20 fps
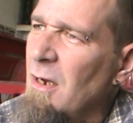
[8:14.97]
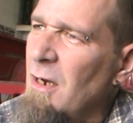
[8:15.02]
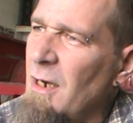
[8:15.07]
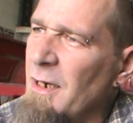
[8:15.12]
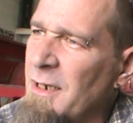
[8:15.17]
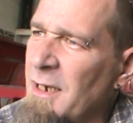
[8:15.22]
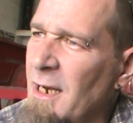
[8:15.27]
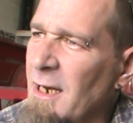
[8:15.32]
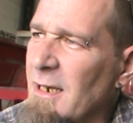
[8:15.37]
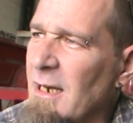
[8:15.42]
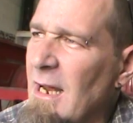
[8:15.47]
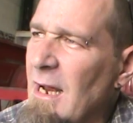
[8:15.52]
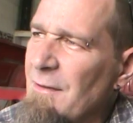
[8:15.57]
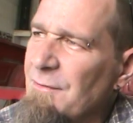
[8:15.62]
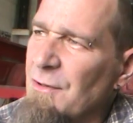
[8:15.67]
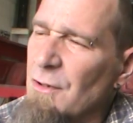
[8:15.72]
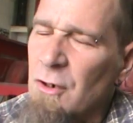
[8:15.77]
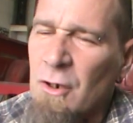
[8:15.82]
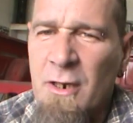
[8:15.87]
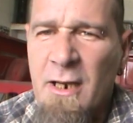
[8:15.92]
I kind of
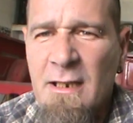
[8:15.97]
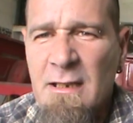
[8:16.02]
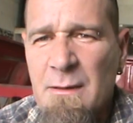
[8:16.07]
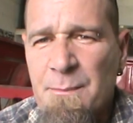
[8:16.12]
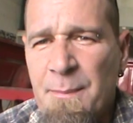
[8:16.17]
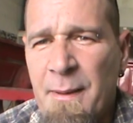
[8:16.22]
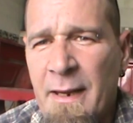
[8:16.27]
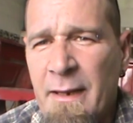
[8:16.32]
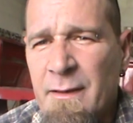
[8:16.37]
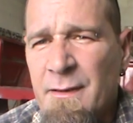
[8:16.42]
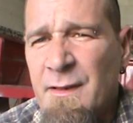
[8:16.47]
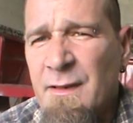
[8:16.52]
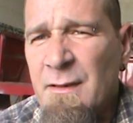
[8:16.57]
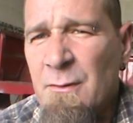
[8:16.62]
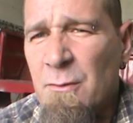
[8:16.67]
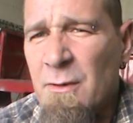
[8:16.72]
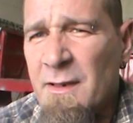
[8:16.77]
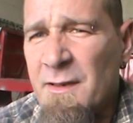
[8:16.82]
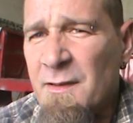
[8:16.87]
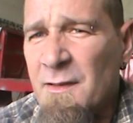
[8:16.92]
have to look at the paint,
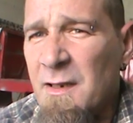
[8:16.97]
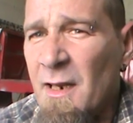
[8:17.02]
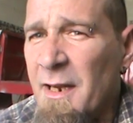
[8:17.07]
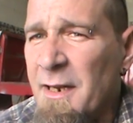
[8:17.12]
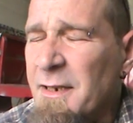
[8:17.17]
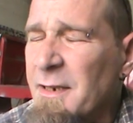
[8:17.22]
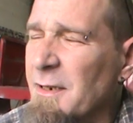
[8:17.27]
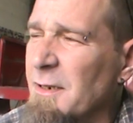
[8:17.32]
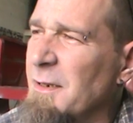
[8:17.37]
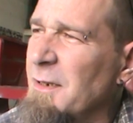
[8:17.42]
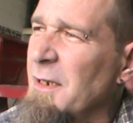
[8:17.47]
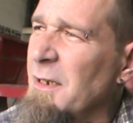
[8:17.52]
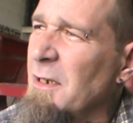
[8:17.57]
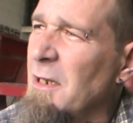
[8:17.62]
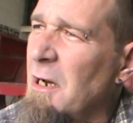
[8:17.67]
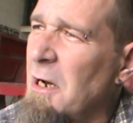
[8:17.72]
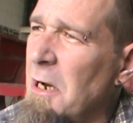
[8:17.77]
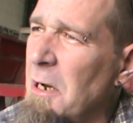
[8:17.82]
see what it's like, and then